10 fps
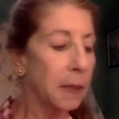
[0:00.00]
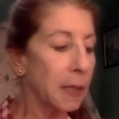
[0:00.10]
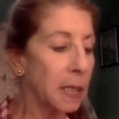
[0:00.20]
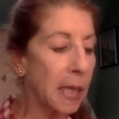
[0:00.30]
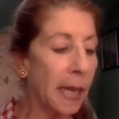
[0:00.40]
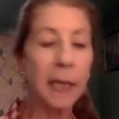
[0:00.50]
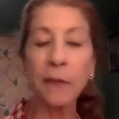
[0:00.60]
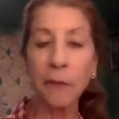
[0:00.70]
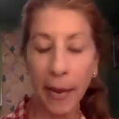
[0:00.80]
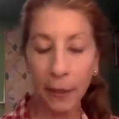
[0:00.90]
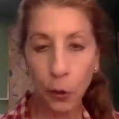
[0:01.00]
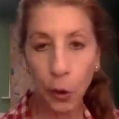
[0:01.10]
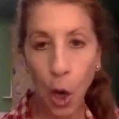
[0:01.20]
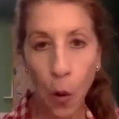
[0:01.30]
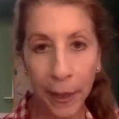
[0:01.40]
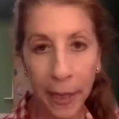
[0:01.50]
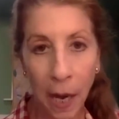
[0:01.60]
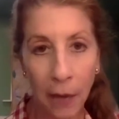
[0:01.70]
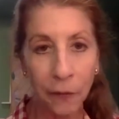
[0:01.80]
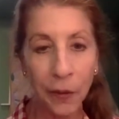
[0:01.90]
The second factor going
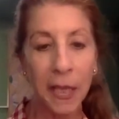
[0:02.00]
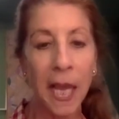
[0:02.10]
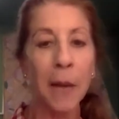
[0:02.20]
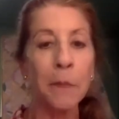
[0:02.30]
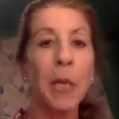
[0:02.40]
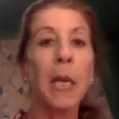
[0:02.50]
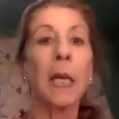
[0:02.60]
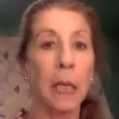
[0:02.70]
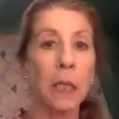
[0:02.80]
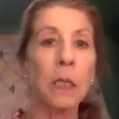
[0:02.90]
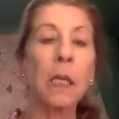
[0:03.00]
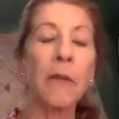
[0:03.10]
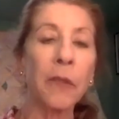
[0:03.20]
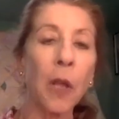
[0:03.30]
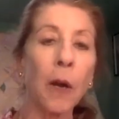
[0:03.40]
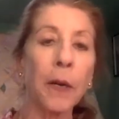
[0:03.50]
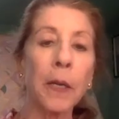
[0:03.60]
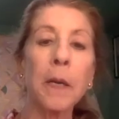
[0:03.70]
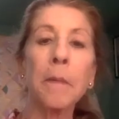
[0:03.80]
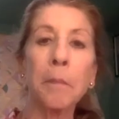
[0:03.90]
on for them is
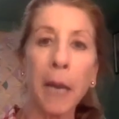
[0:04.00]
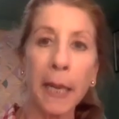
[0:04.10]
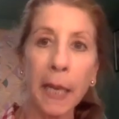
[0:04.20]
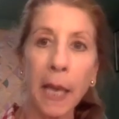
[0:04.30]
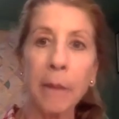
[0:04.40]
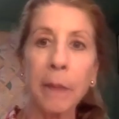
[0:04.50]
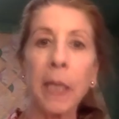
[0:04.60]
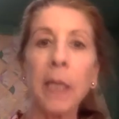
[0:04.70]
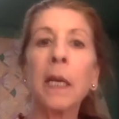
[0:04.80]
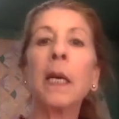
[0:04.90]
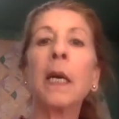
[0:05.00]
Florida, Miami,